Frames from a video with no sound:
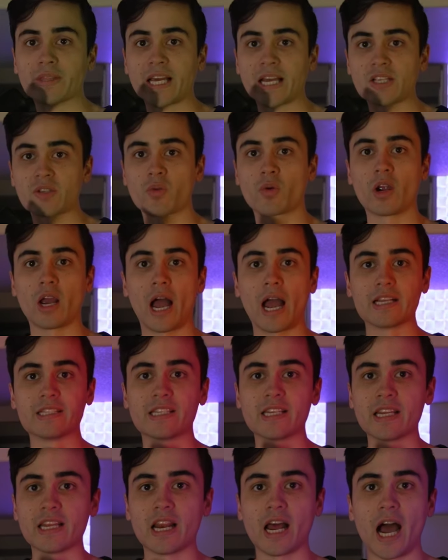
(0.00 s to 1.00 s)
that's where I
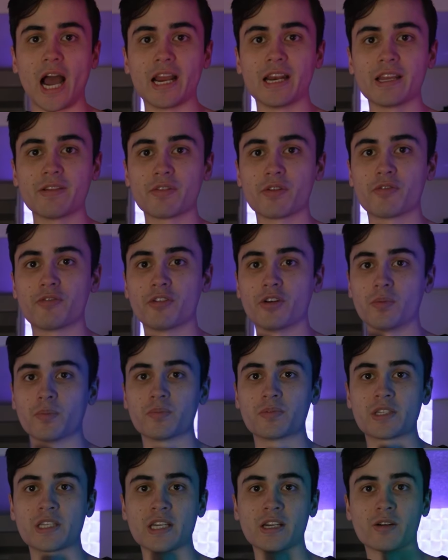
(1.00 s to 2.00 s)
didn't, I didn't even
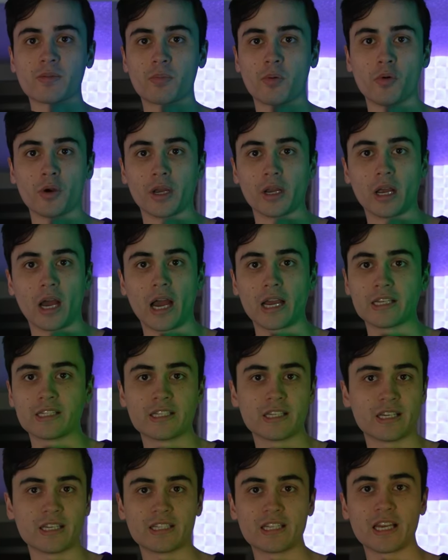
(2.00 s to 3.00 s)
film Cedar Point. I
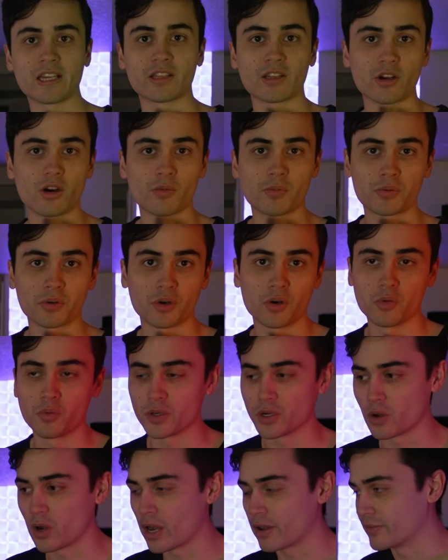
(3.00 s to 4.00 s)
didn't take the GoPro.
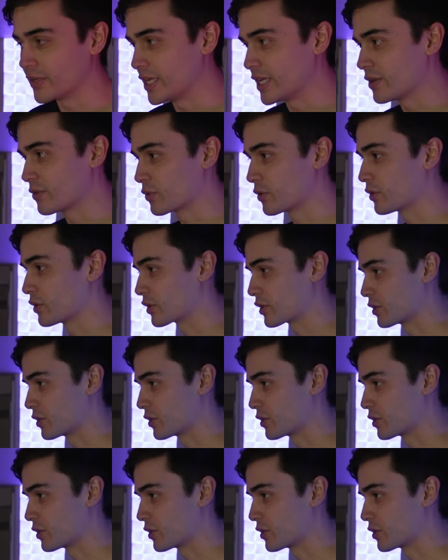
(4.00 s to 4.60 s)
We don't have any roller